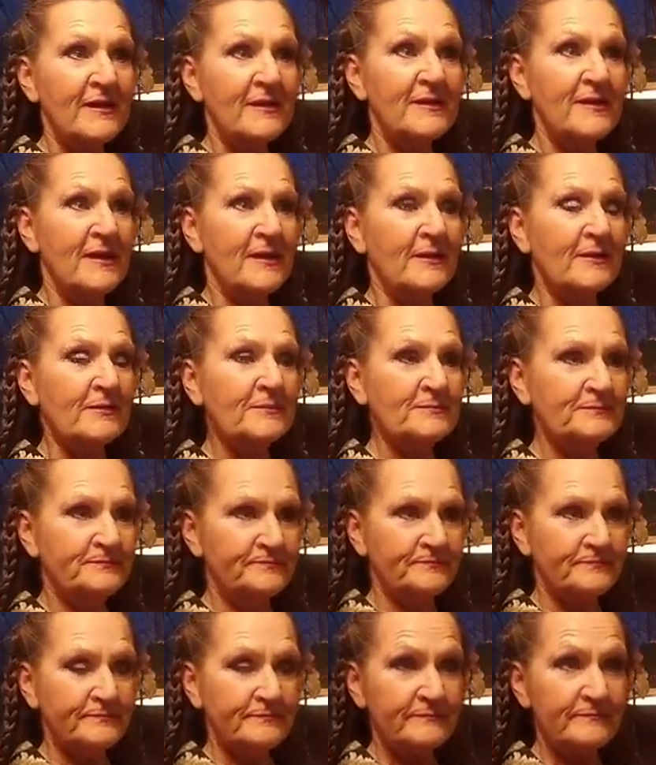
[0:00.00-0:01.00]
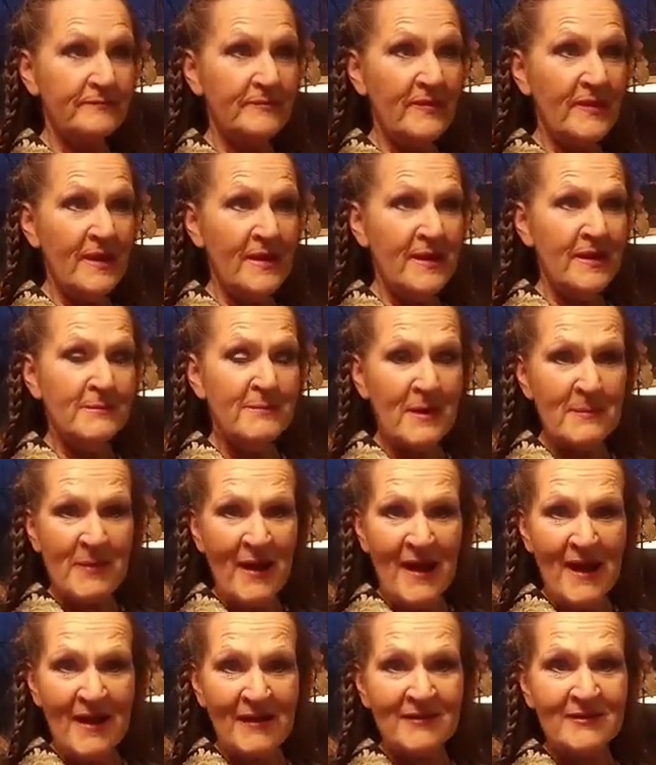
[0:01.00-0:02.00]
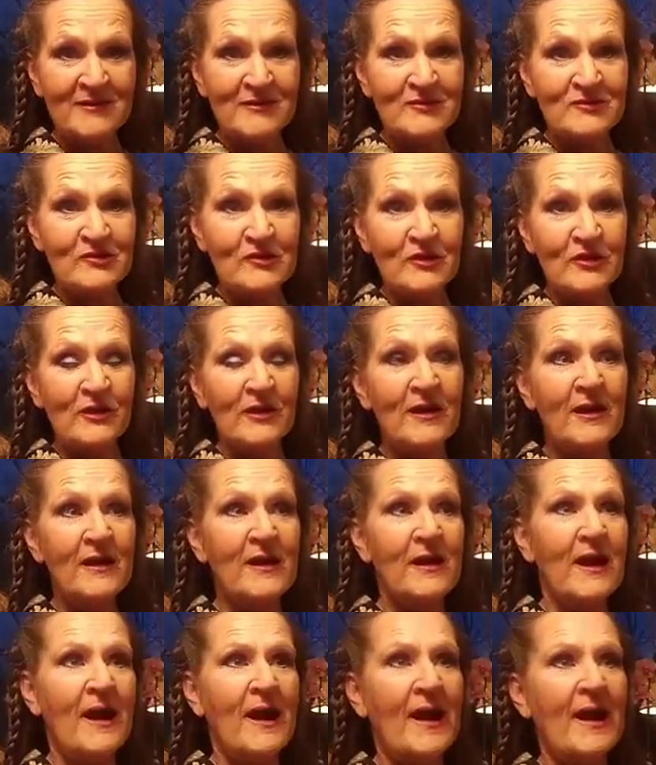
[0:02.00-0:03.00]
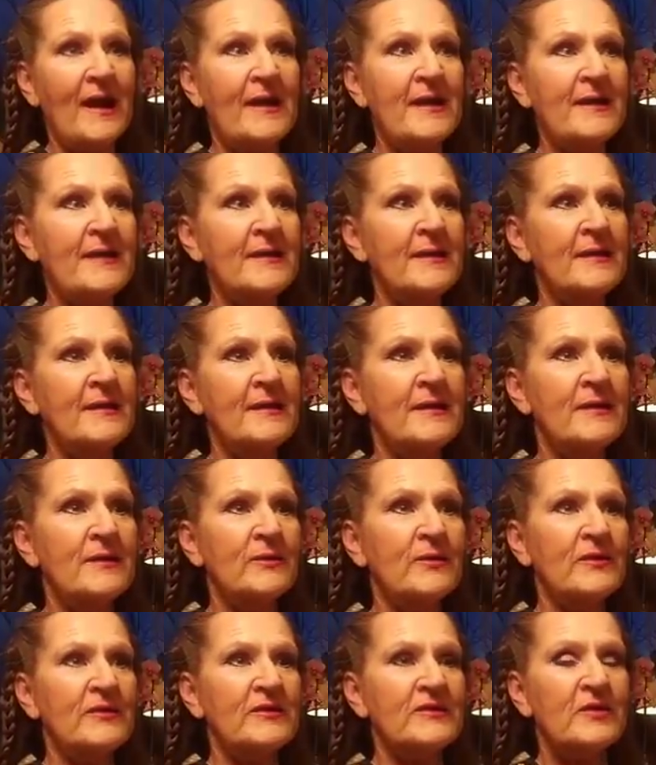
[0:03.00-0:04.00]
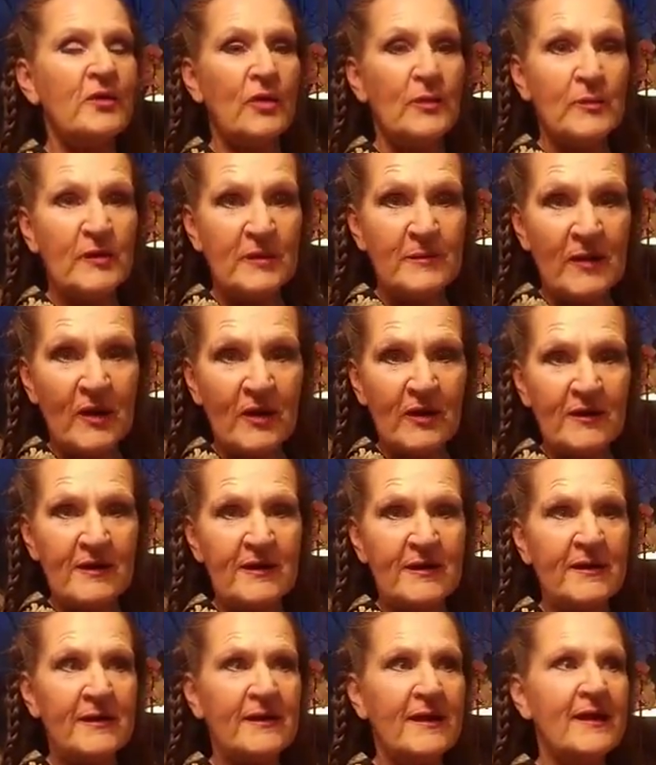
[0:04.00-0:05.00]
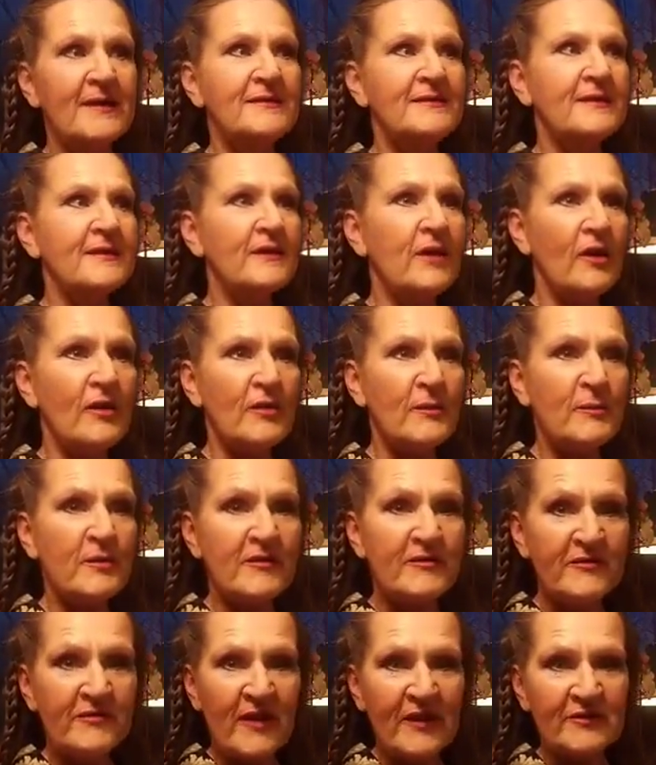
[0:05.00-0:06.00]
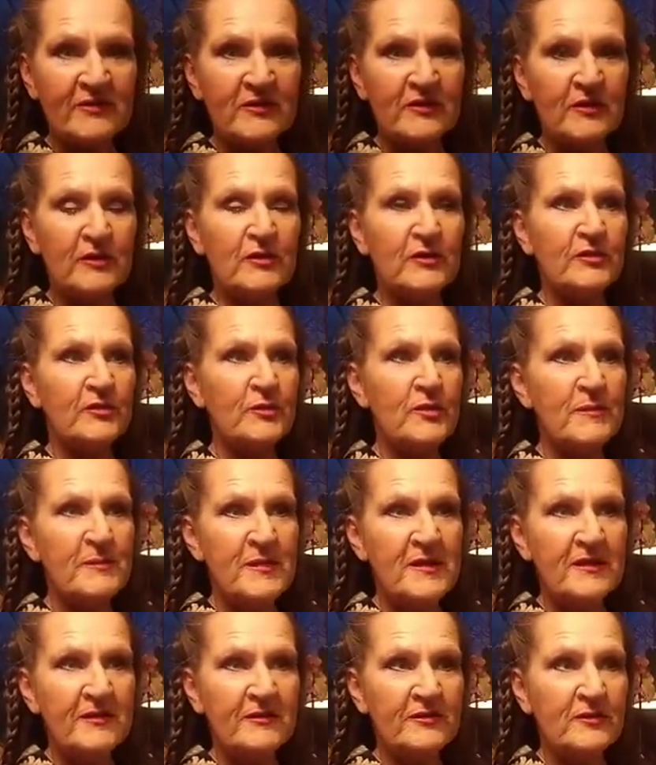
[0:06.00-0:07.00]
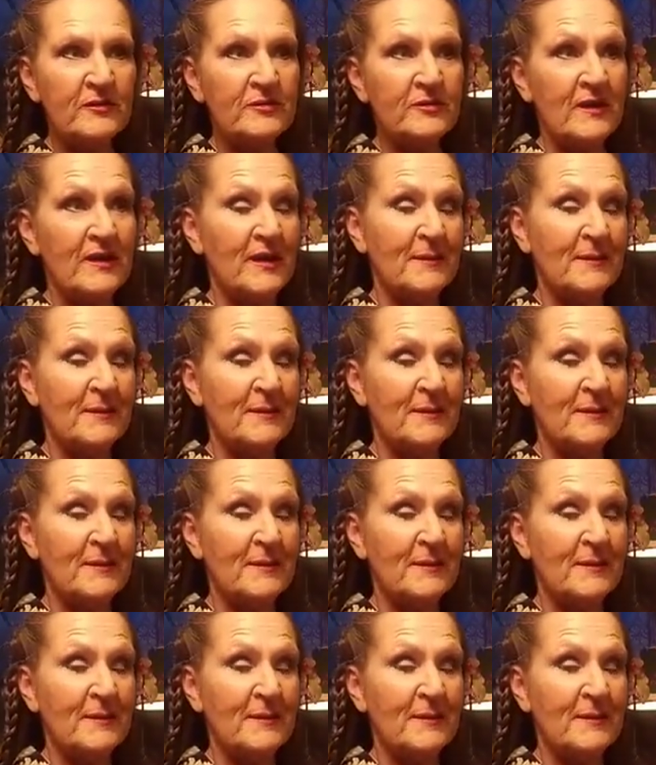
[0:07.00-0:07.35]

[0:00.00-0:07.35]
Now, in my past, sure, I was in corporate America and I did all the professional three-piece suit thing.